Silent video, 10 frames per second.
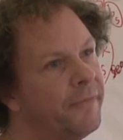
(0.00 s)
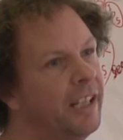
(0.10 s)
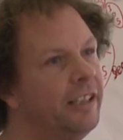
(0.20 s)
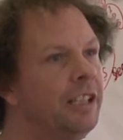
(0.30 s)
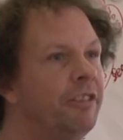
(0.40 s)

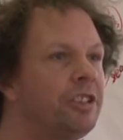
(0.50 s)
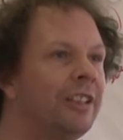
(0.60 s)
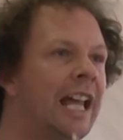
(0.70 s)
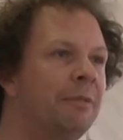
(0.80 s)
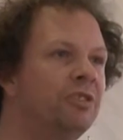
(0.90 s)
The original
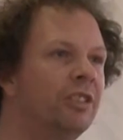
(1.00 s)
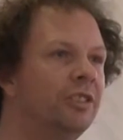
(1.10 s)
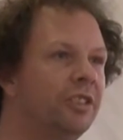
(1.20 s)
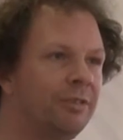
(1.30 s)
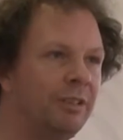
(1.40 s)
aim was to
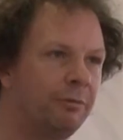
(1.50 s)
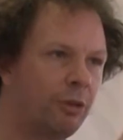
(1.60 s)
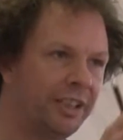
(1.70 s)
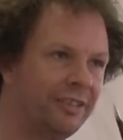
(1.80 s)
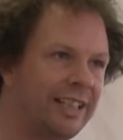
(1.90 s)
look at something
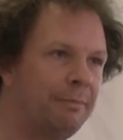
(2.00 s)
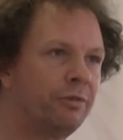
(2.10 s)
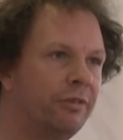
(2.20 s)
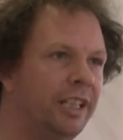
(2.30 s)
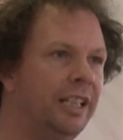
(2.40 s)
quite
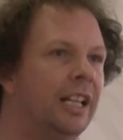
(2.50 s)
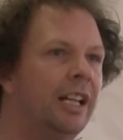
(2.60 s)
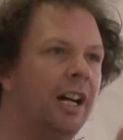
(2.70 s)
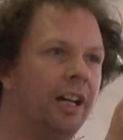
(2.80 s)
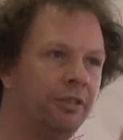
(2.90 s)
contemporary
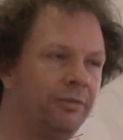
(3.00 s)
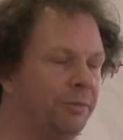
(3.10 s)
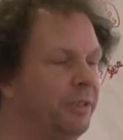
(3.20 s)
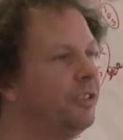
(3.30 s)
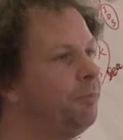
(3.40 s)
and not
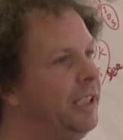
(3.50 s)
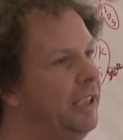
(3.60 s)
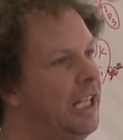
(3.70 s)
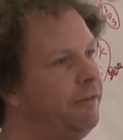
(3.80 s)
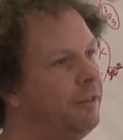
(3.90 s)
something that's
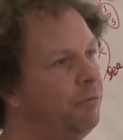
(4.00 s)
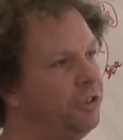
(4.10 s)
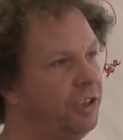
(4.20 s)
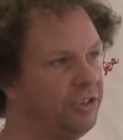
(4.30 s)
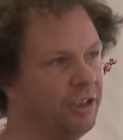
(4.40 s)
either was
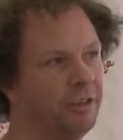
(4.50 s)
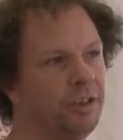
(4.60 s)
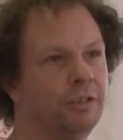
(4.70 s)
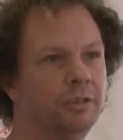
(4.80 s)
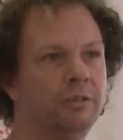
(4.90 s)

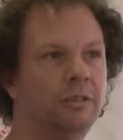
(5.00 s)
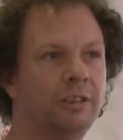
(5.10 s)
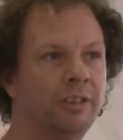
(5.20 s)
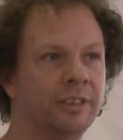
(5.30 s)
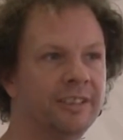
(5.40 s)
historical or
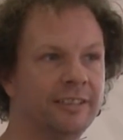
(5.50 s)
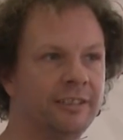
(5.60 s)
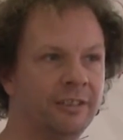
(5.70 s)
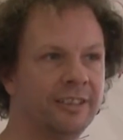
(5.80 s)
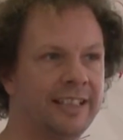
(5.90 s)

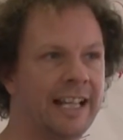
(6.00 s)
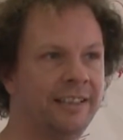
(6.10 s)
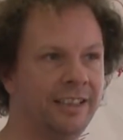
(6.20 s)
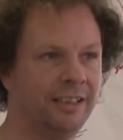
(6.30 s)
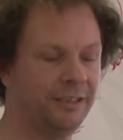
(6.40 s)
longer
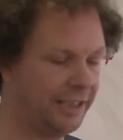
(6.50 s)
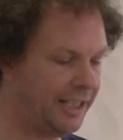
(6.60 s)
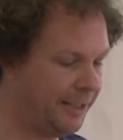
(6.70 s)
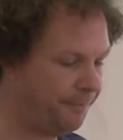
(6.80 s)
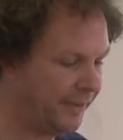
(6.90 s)
standing,
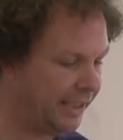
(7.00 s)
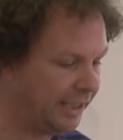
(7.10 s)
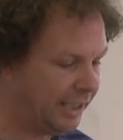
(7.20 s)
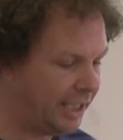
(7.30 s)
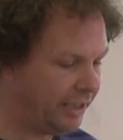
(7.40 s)
okay?
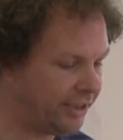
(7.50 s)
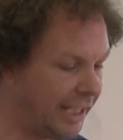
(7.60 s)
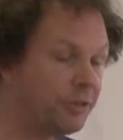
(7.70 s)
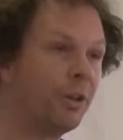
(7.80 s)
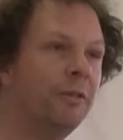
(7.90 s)
So
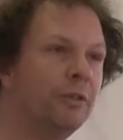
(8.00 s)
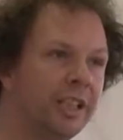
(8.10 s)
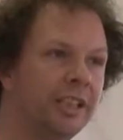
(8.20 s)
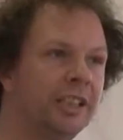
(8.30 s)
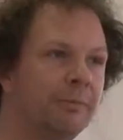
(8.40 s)
that's why we were
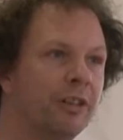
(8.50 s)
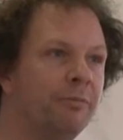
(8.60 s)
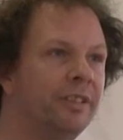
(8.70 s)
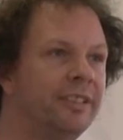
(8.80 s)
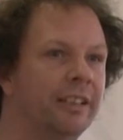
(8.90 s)
looking at the
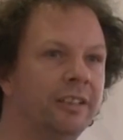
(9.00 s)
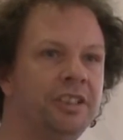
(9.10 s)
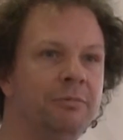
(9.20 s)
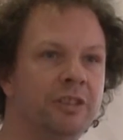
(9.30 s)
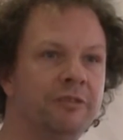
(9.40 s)
appropriate
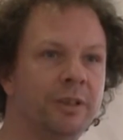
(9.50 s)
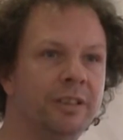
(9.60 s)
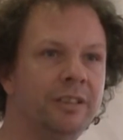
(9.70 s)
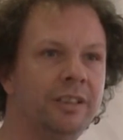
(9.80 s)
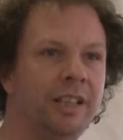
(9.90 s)
technology
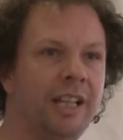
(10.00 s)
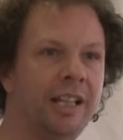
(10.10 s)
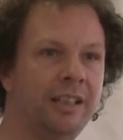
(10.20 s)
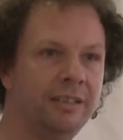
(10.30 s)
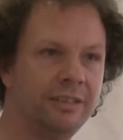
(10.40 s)
movement
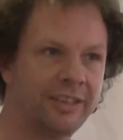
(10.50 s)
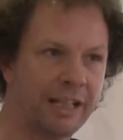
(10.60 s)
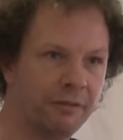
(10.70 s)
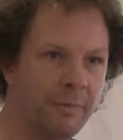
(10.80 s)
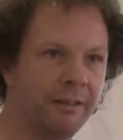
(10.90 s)
in
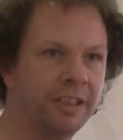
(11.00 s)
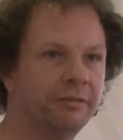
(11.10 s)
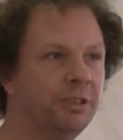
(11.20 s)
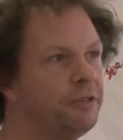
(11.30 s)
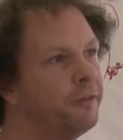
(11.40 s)
South America,
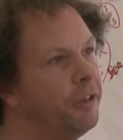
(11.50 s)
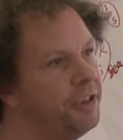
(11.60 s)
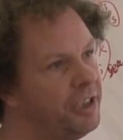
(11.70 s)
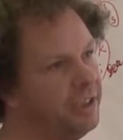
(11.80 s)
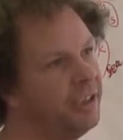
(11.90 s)
which
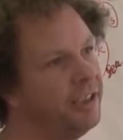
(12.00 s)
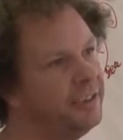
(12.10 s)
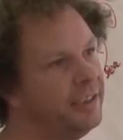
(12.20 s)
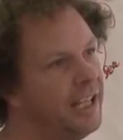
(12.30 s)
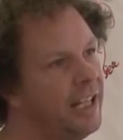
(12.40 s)
flourished in the
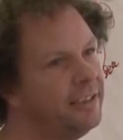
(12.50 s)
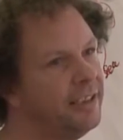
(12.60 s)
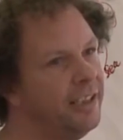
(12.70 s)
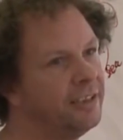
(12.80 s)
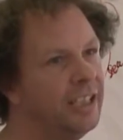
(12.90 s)

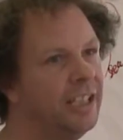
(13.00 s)
1980s,